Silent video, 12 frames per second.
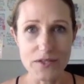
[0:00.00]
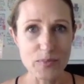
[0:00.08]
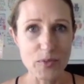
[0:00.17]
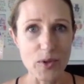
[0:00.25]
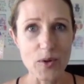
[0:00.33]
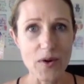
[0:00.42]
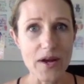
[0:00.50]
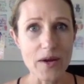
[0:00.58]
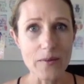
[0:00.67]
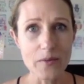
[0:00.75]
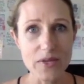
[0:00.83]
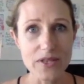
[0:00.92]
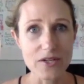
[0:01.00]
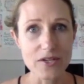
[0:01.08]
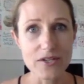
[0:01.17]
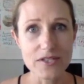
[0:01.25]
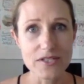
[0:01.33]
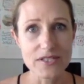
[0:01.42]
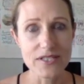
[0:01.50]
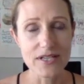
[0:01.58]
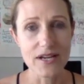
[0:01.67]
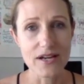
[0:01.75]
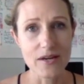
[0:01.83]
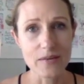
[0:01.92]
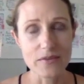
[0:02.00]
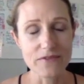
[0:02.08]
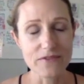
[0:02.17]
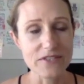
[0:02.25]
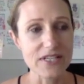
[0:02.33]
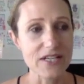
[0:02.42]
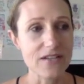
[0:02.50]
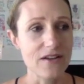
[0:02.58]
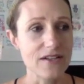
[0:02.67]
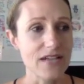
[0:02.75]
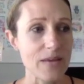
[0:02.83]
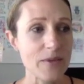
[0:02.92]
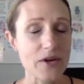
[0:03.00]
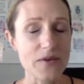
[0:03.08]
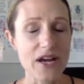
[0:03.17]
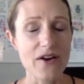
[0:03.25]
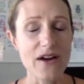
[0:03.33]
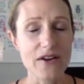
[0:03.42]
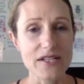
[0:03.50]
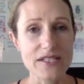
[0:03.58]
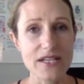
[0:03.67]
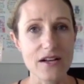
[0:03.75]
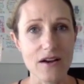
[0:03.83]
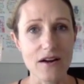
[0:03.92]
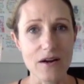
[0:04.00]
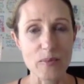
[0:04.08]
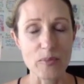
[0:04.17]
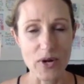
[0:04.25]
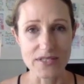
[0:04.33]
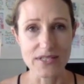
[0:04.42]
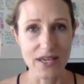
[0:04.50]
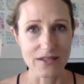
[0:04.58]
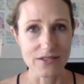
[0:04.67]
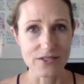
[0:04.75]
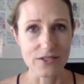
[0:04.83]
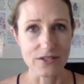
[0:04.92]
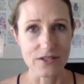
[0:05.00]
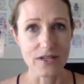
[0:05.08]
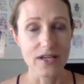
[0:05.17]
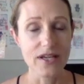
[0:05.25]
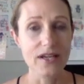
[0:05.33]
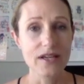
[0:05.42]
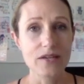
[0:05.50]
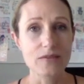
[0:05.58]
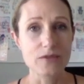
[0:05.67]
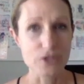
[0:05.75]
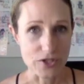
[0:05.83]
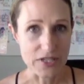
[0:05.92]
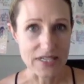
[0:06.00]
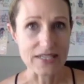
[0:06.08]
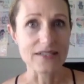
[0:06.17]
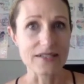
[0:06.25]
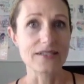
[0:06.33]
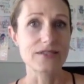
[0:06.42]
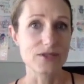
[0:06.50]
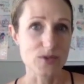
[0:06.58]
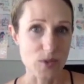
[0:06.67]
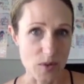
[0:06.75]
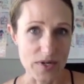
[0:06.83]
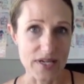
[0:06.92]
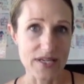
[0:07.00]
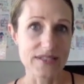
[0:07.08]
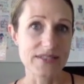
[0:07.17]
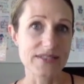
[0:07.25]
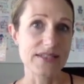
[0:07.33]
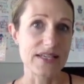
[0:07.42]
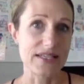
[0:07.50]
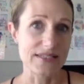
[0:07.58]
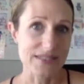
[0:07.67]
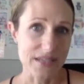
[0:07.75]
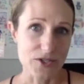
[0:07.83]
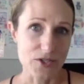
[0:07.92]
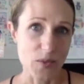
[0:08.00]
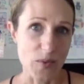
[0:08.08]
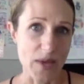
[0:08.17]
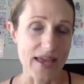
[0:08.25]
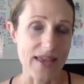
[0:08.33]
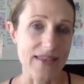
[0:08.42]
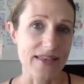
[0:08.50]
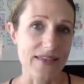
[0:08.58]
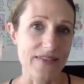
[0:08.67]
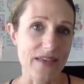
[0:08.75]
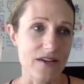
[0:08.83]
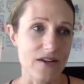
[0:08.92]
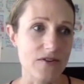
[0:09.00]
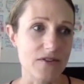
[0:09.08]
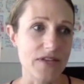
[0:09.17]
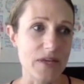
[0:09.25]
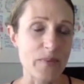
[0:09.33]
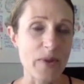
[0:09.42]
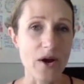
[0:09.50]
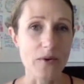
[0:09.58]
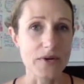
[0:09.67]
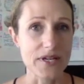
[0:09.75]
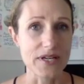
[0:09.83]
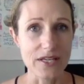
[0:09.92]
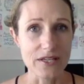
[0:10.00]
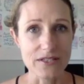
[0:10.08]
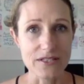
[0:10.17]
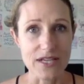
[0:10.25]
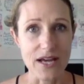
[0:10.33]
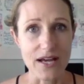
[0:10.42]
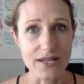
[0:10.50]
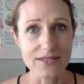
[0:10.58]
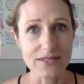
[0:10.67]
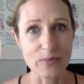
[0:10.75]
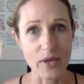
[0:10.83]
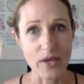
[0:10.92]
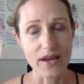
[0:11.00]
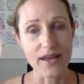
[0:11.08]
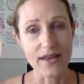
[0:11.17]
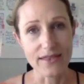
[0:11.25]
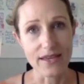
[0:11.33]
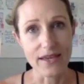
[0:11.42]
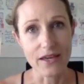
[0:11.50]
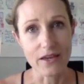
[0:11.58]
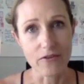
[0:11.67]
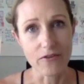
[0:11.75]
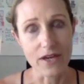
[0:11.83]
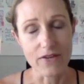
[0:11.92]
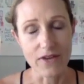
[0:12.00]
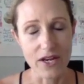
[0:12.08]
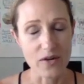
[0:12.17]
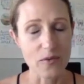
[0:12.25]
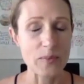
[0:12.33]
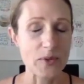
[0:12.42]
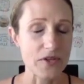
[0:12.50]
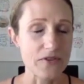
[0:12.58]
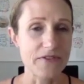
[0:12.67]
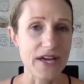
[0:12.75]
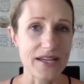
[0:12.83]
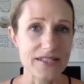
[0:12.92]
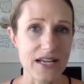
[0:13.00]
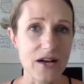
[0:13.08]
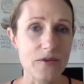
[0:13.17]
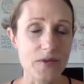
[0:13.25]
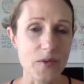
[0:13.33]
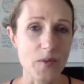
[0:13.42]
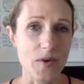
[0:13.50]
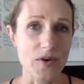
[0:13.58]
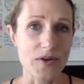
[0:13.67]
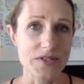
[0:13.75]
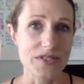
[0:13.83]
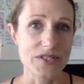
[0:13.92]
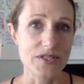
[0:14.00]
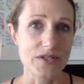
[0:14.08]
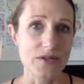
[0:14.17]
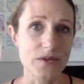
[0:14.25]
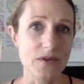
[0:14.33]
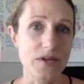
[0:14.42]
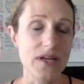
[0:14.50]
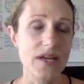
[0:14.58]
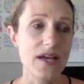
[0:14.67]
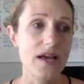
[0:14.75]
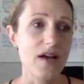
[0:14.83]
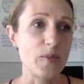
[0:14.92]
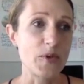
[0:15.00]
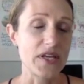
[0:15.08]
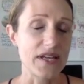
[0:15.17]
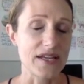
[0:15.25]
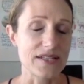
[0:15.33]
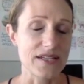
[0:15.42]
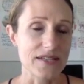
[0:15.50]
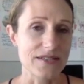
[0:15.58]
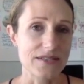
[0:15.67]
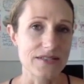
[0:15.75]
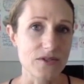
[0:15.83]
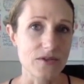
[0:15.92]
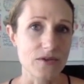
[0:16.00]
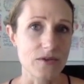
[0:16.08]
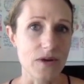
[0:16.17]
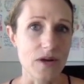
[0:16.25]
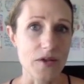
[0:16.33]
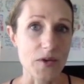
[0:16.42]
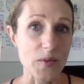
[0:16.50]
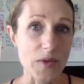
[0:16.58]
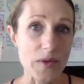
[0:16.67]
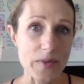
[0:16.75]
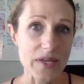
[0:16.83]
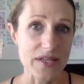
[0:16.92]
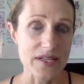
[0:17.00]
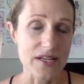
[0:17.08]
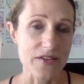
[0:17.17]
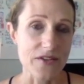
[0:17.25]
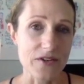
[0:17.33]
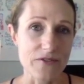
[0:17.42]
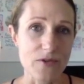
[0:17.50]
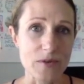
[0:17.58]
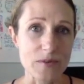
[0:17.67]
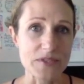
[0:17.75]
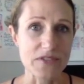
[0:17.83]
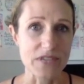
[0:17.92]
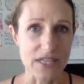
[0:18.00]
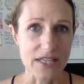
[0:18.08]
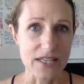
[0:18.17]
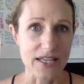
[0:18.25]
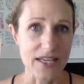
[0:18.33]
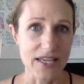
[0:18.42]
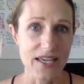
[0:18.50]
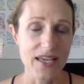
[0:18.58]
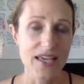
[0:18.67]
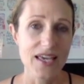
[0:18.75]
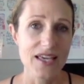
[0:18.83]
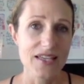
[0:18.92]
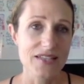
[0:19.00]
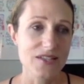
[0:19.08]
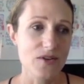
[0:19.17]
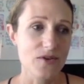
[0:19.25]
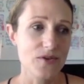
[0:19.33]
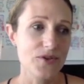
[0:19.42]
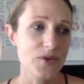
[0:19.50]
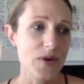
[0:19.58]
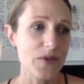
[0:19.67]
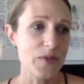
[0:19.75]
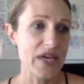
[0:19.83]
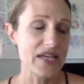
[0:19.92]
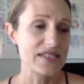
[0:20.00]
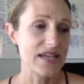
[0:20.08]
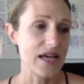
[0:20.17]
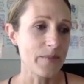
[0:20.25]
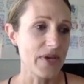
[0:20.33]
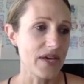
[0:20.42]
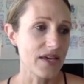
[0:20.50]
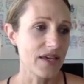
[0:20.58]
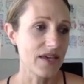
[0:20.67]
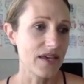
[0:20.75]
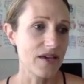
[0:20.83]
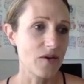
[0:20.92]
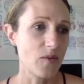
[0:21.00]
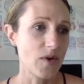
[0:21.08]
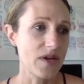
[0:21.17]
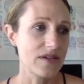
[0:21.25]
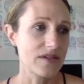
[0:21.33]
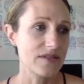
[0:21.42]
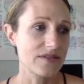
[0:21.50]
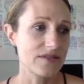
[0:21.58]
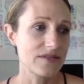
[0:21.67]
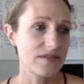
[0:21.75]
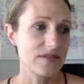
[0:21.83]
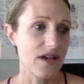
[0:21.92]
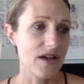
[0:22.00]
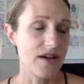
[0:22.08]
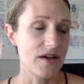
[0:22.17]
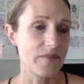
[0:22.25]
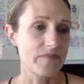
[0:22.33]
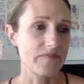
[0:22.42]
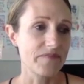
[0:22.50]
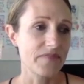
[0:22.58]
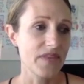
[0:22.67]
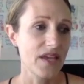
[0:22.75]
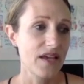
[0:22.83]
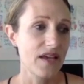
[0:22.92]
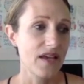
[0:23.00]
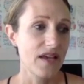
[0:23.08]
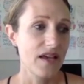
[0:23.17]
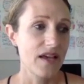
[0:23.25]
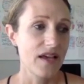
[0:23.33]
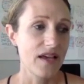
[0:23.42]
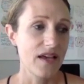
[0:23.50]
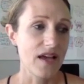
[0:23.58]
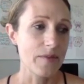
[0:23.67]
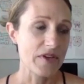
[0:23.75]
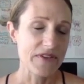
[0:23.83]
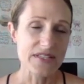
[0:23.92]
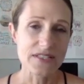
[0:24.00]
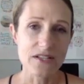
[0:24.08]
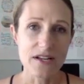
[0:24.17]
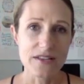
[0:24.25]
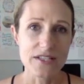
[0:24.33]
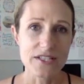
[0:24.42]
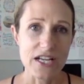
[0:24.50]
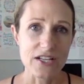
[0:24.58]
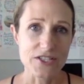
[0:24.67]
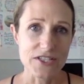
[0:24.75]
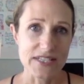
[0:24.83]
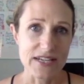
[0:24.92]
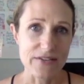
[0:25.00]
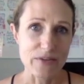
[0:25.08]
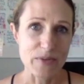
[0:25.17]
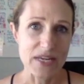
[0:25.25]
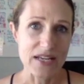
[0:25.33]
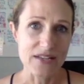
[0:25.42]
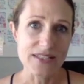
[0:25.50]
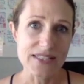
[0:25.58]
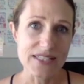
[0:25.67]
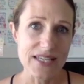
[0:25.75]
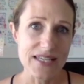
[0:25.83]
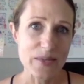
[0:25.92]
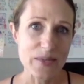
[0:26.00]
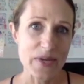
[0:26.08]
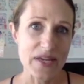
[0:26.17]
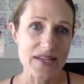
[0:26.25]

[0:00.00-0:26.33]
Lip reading: program. We learned, feels like a long time ago now, how to tell our breast cancer journey stories in such a way that they not only empowered and healed us, but I think have kind of had a ripple effect out in the world to help connect us to other women and other forms of healing. So throughout the pandemic, it was, I may face a lot of the challenges that everybody else did, but